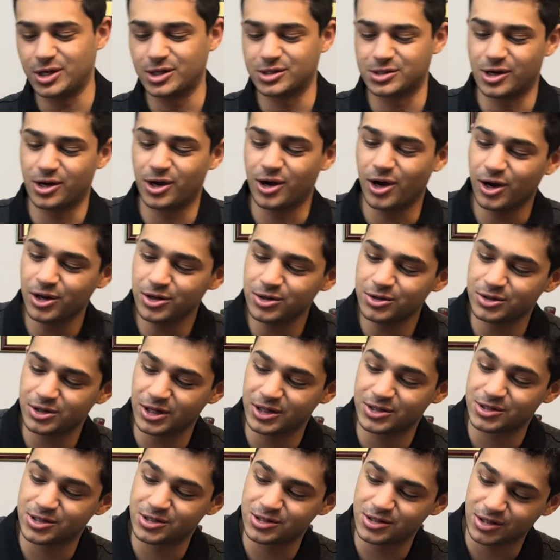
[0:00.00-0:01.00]
It's
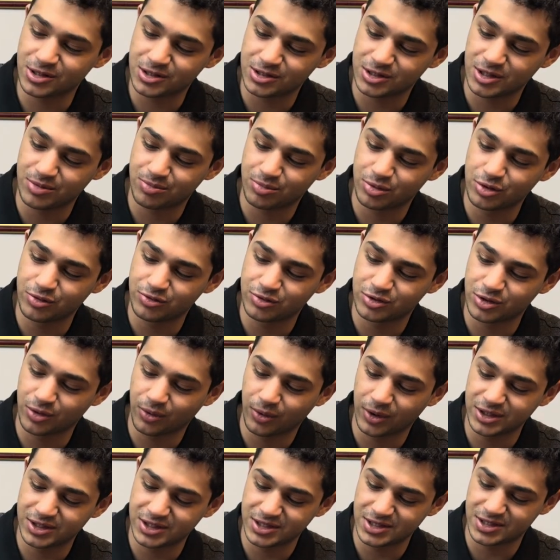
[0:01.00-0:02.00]
160 proof,
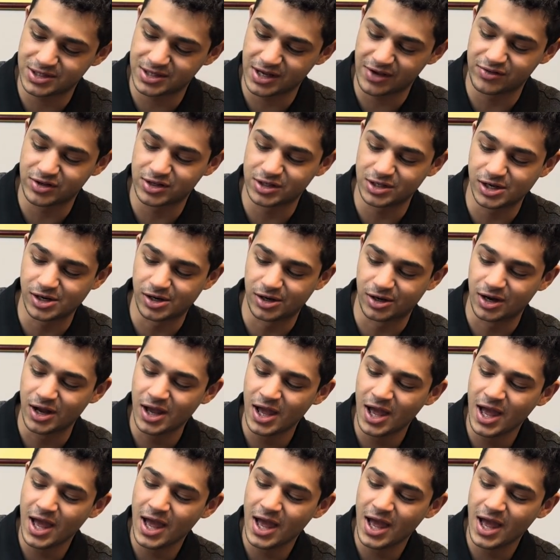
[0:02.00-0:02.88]
27 year,